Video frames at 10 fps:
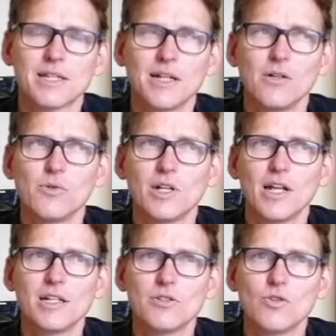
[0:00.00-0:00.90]
And I would
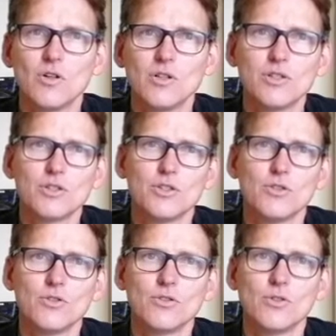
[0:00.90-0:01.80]
like to ask
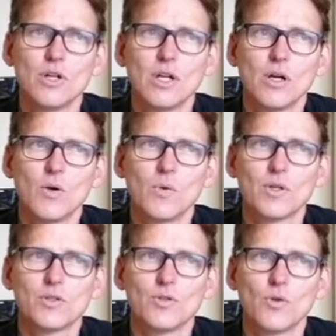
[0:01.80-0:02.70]
you
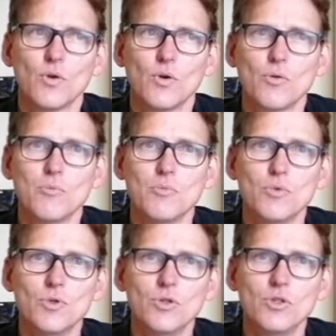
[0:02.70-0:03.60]
what your
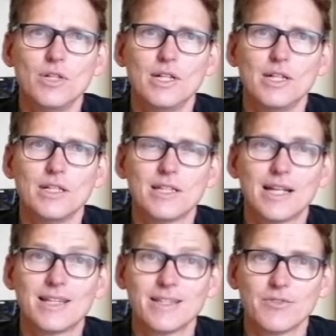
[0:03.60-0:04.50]
mood is
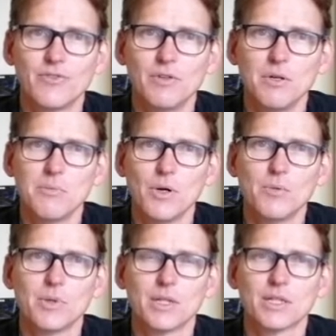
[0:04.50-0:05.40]
at this very
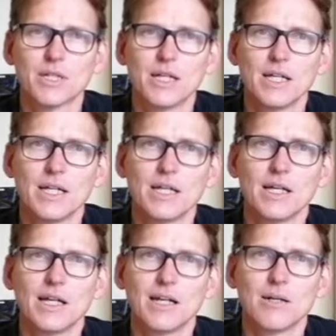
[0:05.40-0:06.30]
moment.
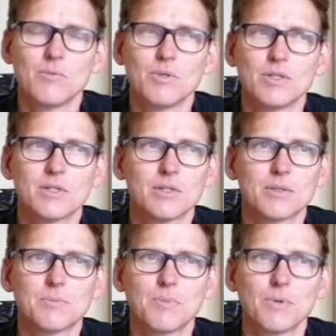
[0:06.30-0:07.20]
Um,
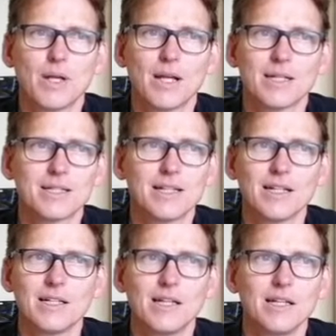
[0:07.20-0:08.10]
it's
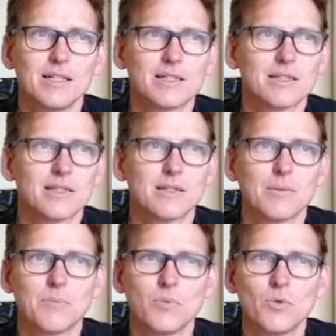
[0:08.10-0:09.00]
Sunday, it's
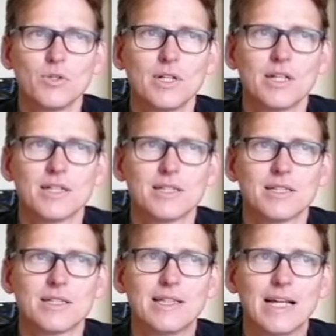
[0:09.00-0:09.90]
morning,
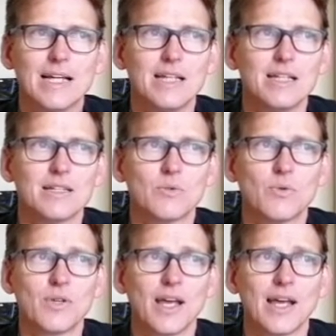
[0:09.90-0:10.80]
it's day,
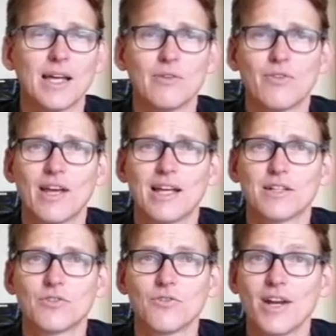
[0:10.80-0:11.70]
we have
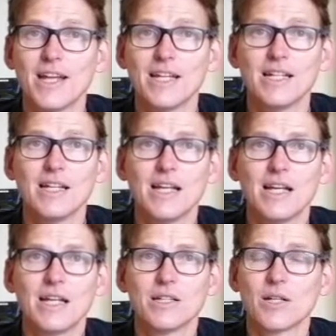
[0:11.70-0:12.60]
had rain,
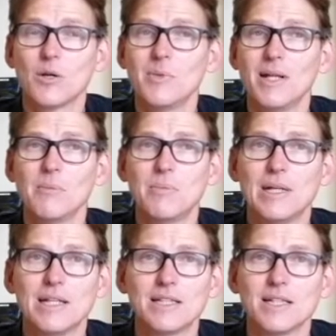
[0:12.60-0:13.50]
so many
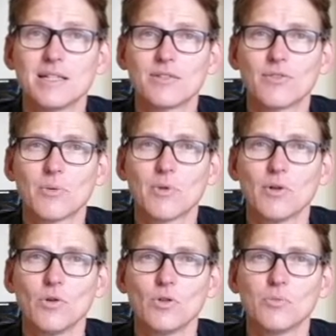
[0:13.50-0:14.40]
blessings from the
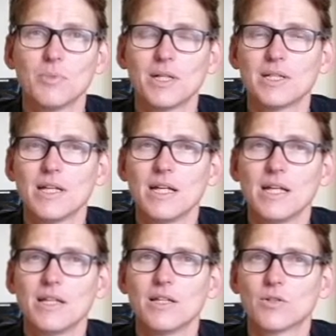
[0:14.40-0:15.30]
Lord, but
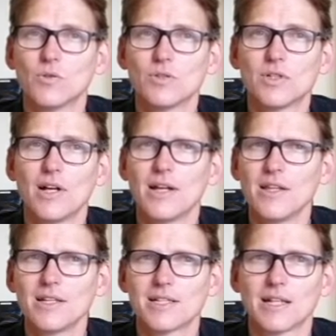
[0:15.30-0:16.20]
there's also
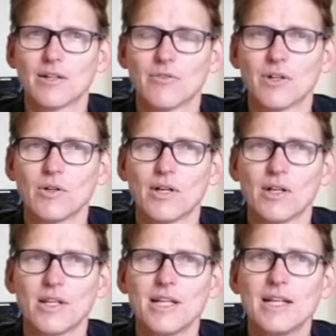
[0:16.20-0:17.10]
other stuff and
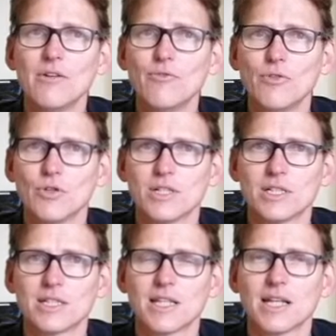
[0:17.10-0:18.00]
other
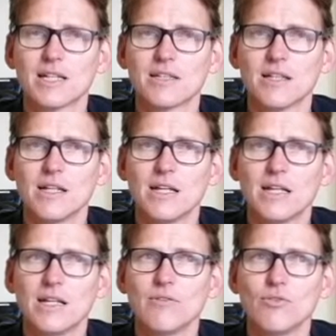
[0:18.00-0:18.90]
influences that
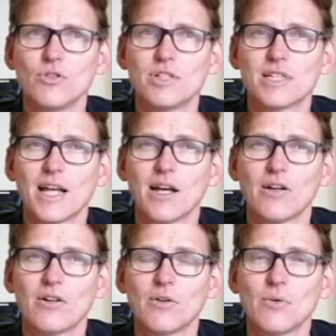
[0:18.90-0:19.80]
influence
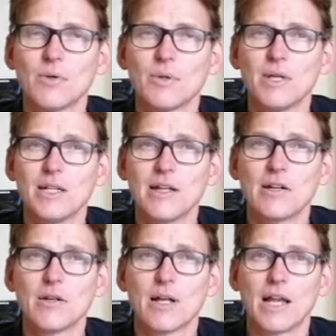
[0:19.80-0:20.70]
our
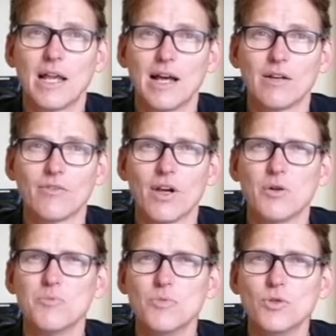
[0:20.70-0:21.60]
inner life,
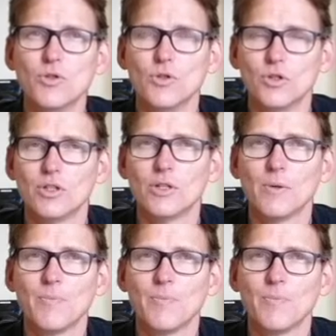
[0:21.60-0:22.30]
our mood.